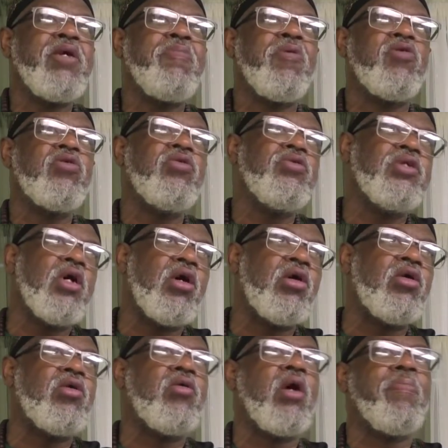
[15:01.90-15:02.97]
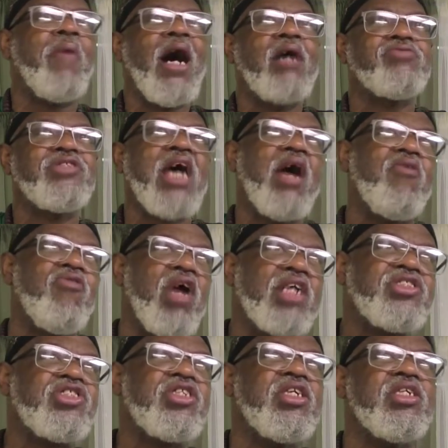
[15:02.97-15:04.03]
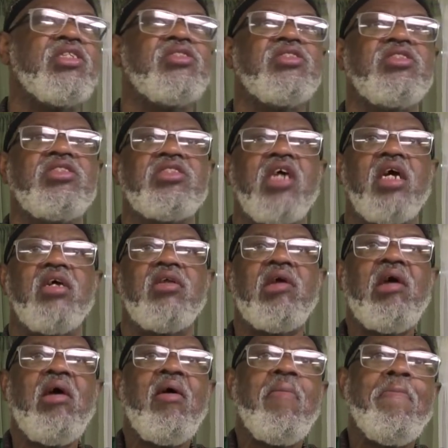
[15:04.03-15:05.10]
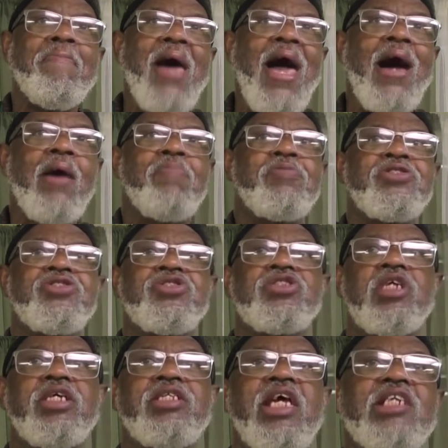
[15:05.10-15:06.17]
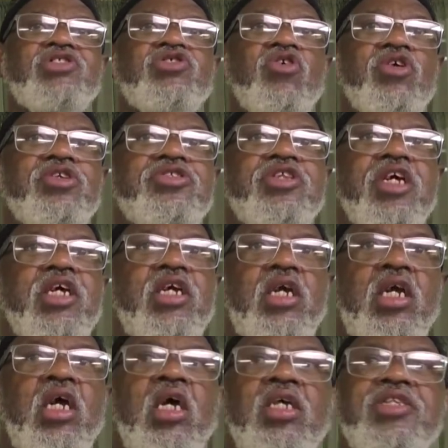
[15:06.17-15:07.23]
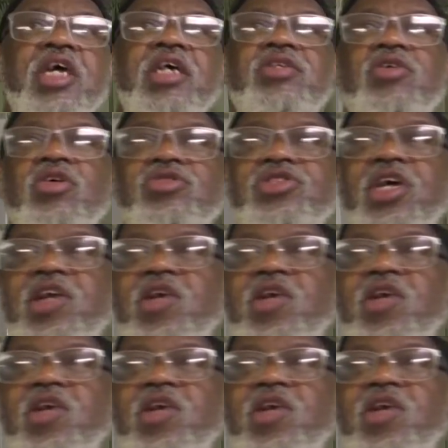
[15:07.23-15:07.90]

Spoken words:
people who know about directions and maps and that sort of thing, they know